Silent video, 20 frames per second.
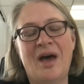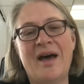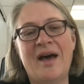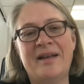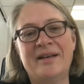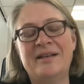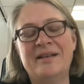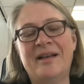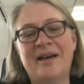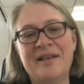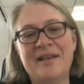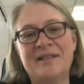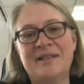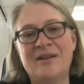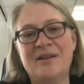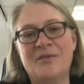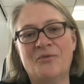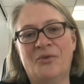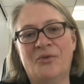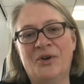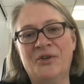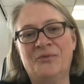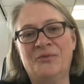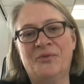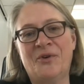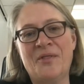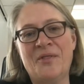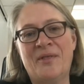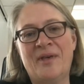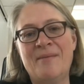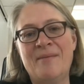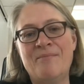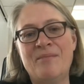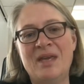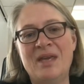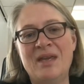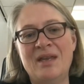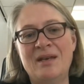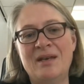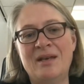analyzing what they
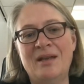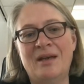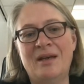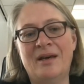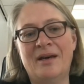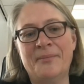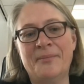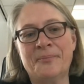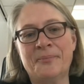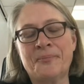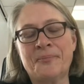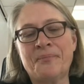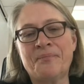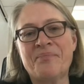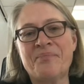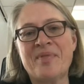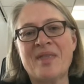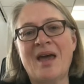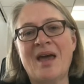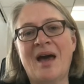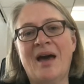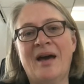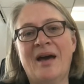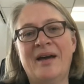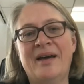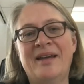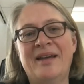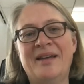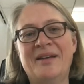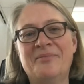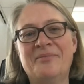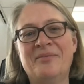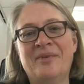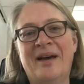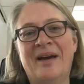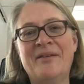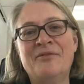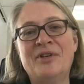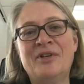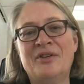mean. I
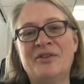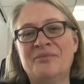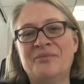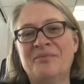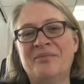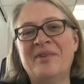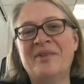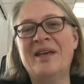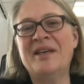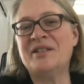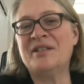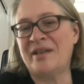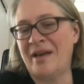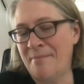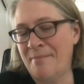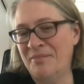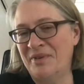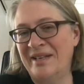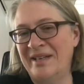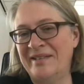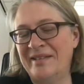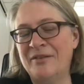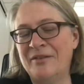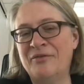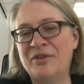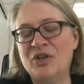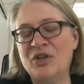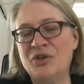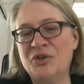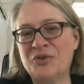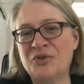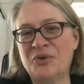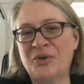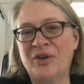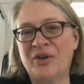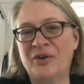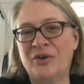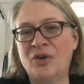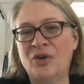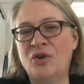will attempt at giving
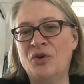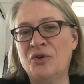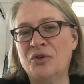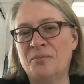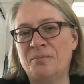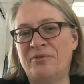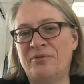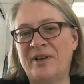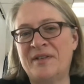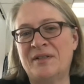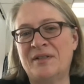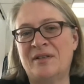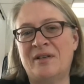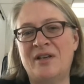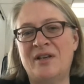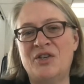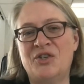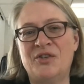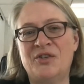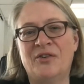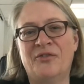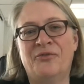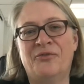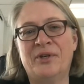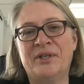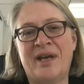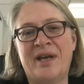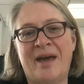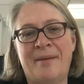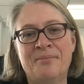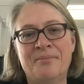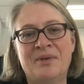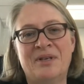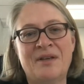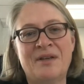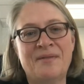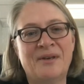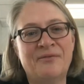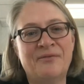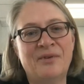you a good presentation of what happened,
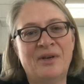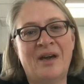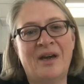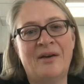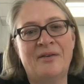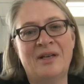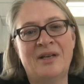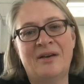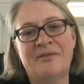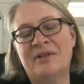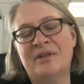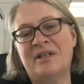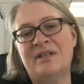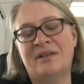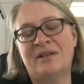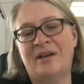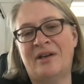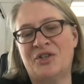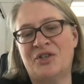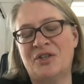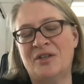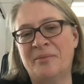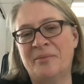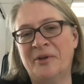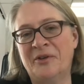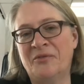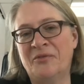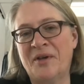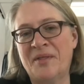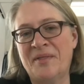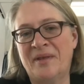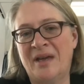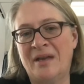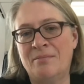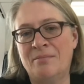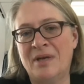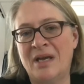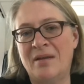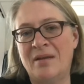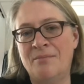and then we can have a discussion about what
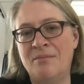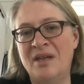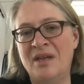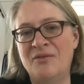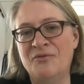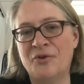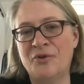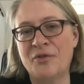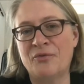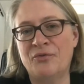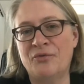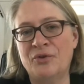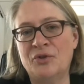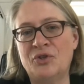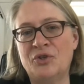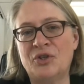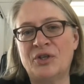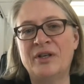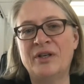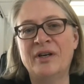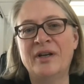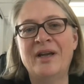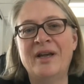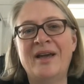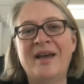that may mean for the future.